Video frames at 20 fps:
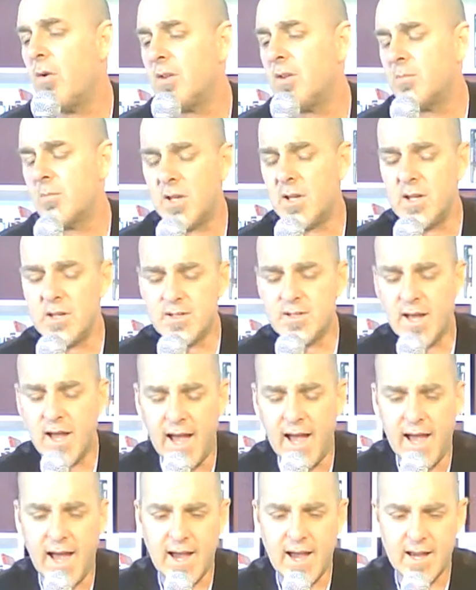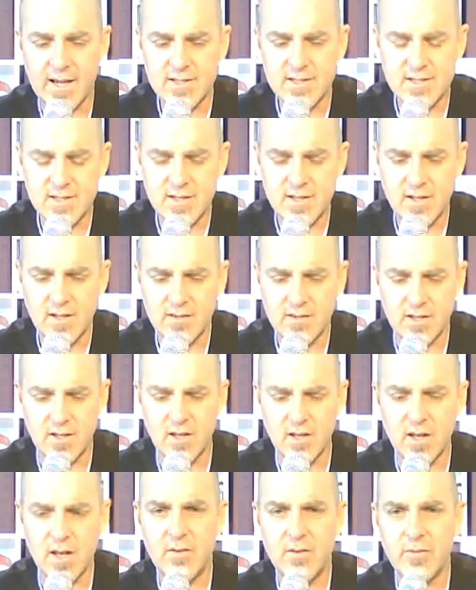Go with me to Acts,
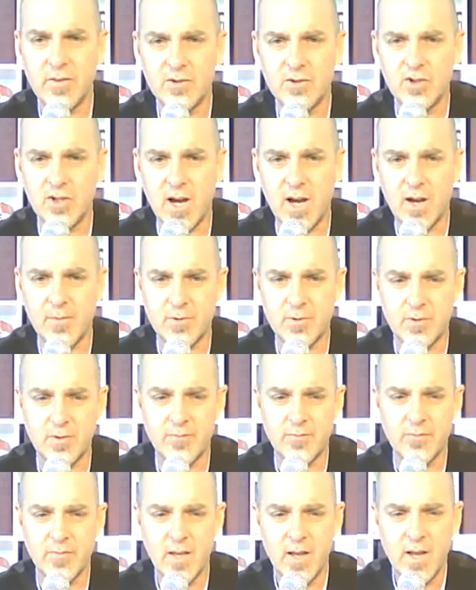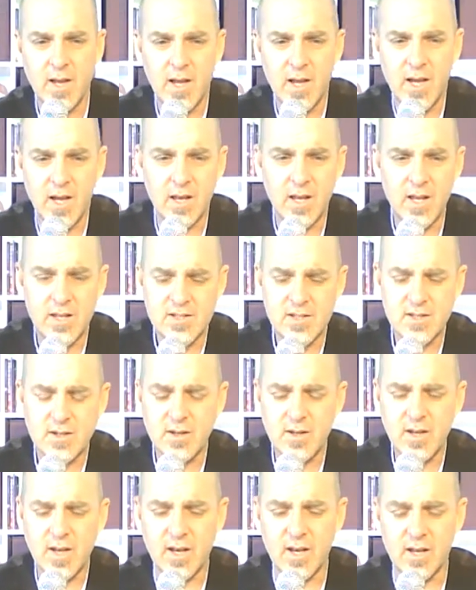the 11th chapter,
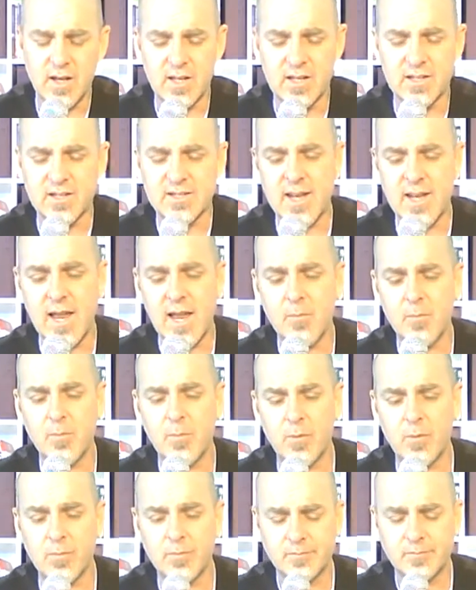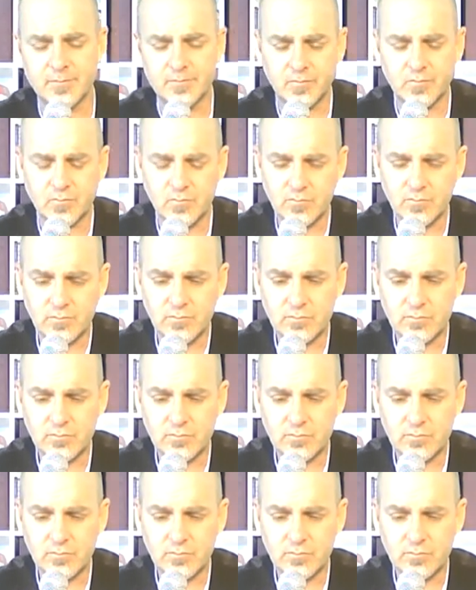and let's look at an example